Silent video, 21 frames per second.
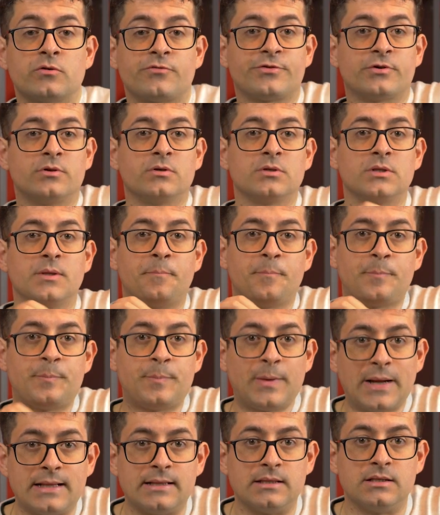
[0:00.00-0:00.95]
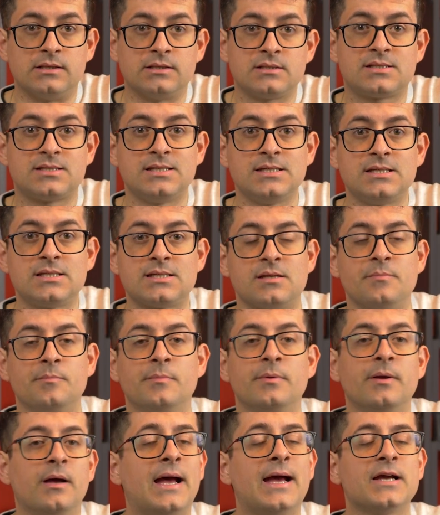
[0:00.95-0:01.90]
for the PAL
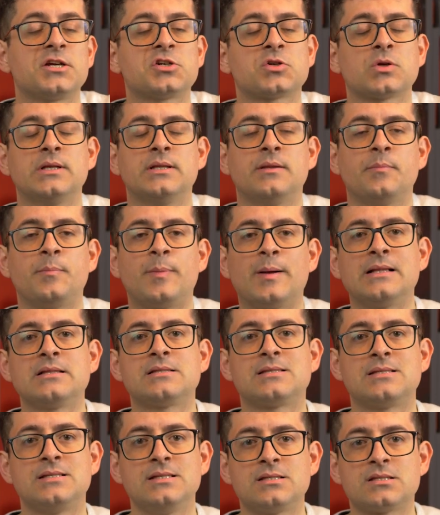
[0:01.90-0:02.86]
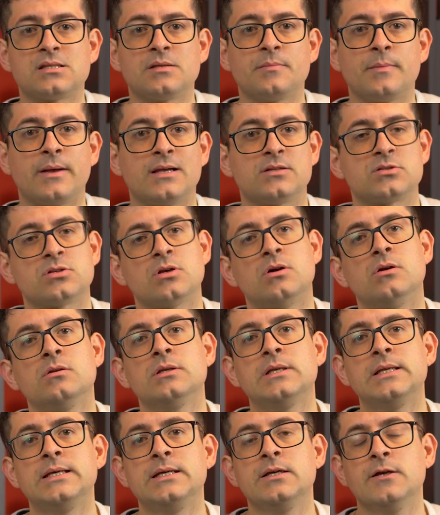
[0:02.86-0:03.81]
system, actually the PAL system has
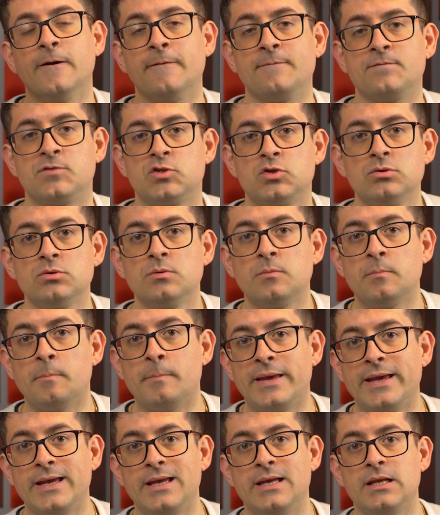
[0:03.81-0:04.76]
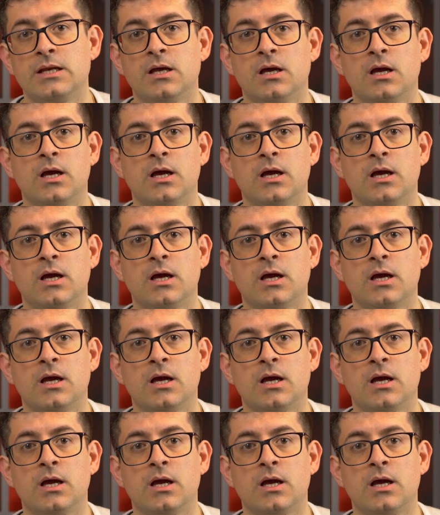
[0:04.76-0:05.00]
only two main